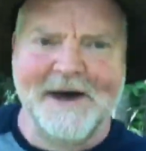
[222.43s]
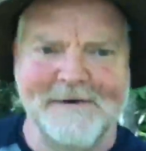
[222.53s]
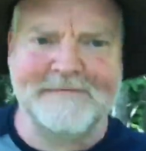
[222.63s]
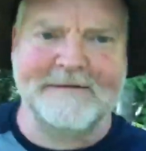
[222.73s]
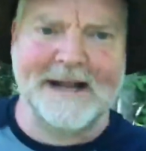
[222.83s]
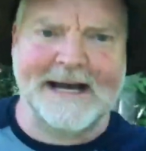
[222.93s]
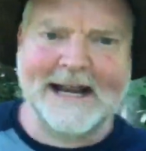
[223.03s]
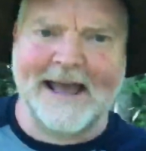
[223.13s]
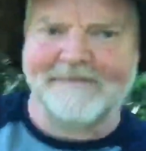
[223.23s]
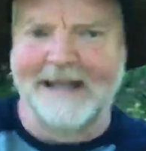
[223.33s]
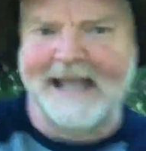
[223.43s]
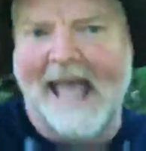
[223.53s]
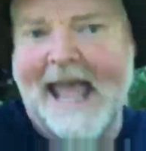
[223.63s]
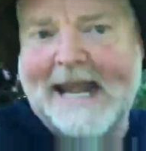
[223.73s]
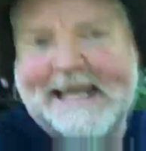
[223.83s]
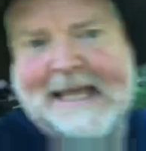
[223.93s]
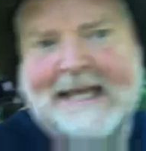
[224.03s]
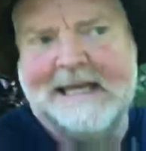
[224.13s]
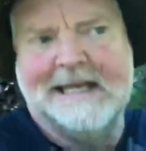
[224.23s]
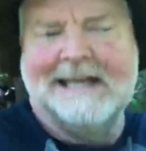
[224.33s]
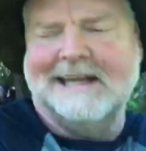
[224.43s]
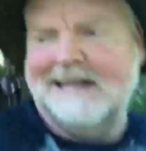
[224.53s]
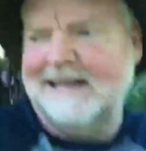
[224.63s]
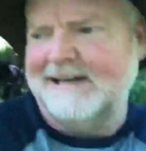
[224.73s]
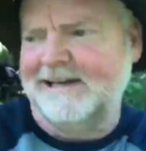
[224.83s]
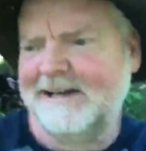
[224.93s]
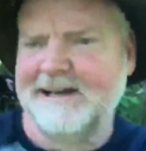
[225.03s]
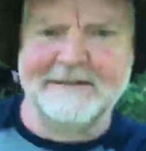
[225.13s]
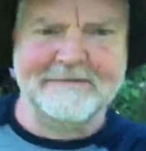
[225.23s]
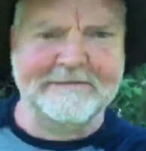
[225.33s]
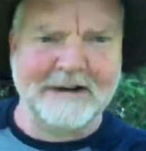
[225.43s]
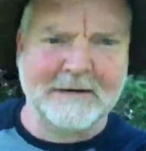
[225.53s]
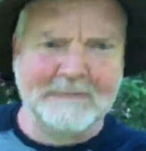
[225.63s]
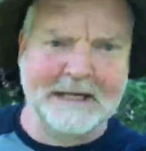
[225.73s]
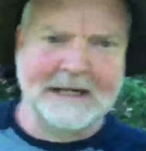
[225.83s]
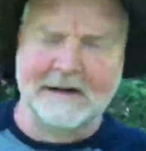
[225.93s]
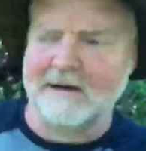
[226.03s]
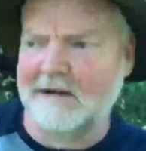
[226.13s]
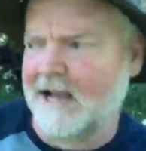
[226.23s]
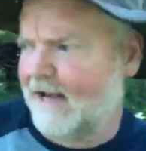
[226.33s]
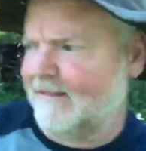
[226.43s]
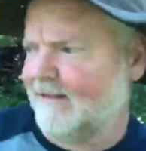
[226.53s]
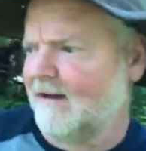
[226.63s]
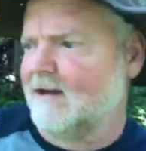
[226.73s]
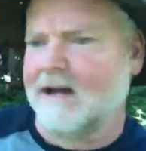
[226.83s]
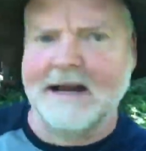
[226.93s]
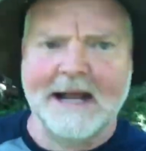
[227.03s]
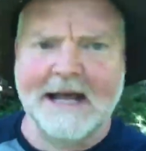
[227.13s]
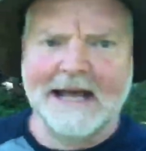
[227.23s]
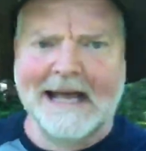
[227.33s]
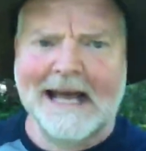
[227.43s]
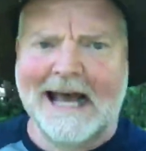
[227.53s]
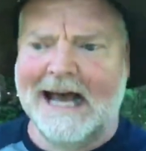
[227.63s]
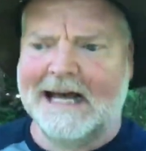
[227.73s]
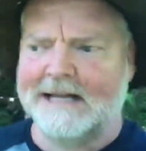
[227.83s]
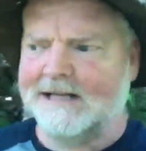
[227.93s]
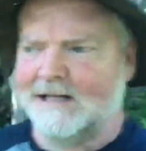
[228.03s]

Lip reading: not having any farming or anything done on here.